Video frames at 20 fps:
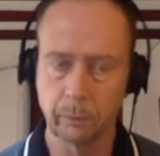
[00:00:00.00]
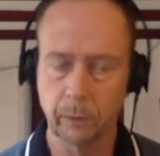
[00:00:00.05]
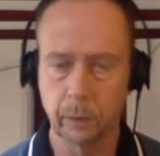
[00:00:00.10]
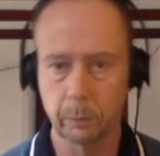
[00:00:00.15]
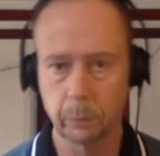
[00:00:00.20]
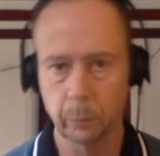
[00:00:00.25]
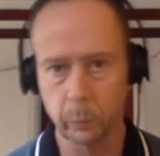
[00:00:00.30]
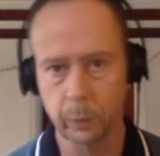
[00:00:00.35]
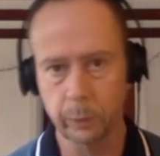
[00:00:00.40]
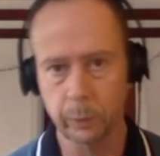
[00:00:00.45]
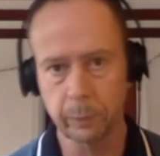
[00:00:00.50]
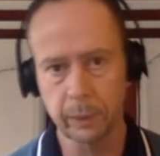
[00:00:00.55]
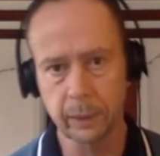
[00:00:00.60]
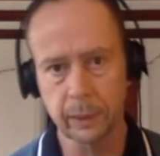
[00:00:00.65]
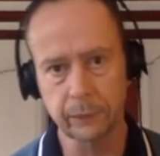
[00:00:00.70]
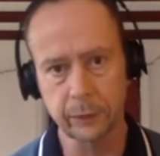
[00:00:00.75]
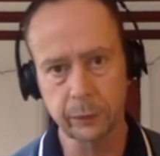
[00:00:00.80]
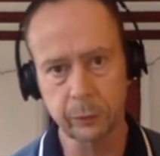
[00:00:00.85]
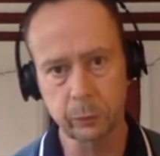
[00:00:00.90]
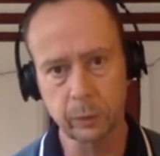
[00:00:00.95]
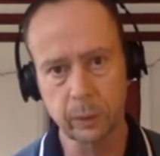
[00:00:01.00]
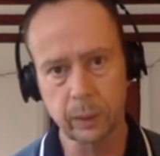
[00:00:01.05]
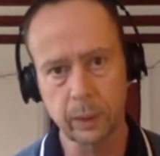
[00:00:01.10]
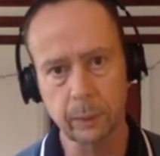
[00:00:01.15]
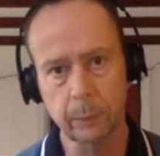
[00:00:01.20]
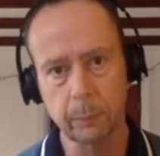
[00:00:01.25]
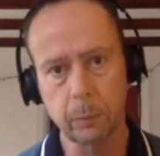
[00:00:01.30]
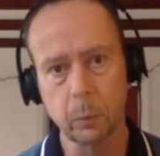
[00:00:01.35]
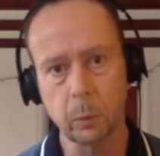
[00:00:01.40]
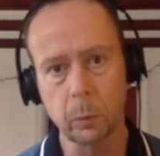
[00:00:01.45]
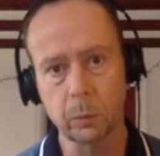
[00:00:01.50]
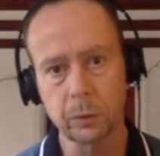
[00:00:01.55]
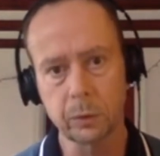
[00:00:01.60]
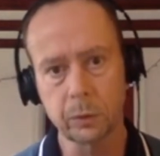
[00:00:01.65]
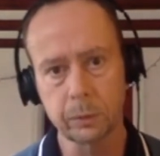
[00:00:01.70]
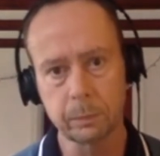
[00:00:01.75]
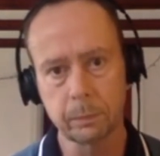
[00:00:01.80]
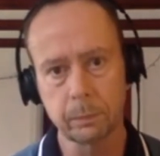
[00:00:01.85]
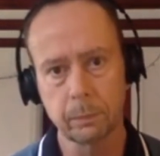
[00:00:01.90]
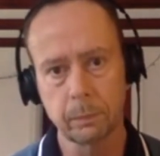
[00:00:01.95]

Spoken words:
but we believe it's really important